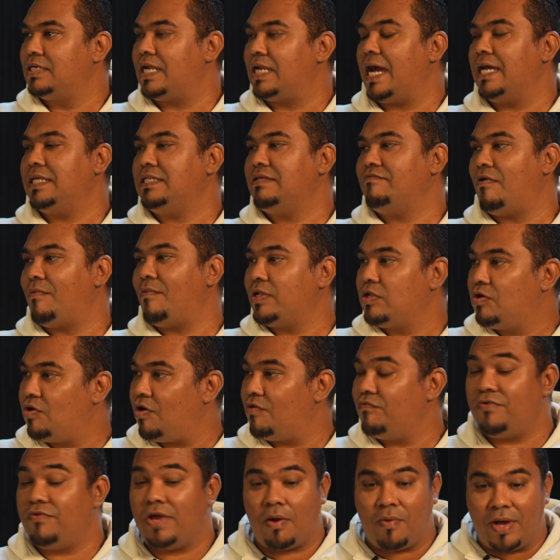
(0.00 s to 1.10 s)
Right? If I want
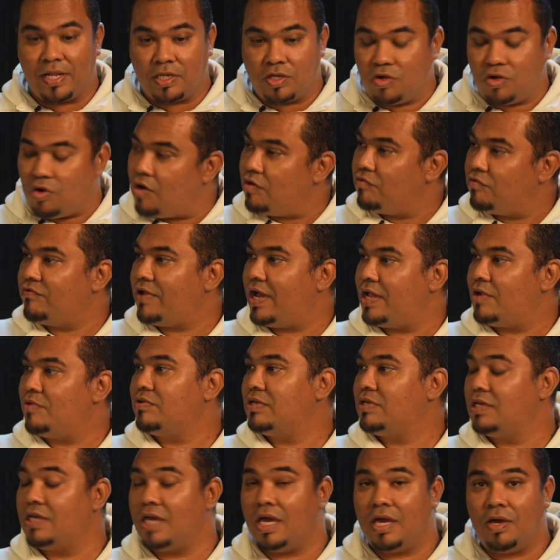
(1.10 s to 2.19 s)
coffee, I want coffee. I don't
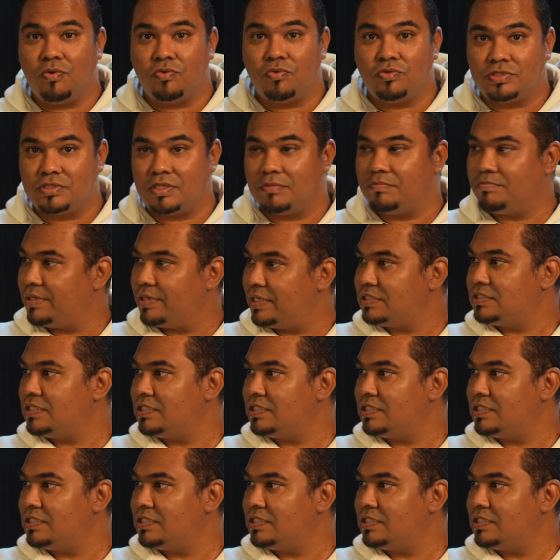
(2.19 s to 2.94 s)
care who's the person.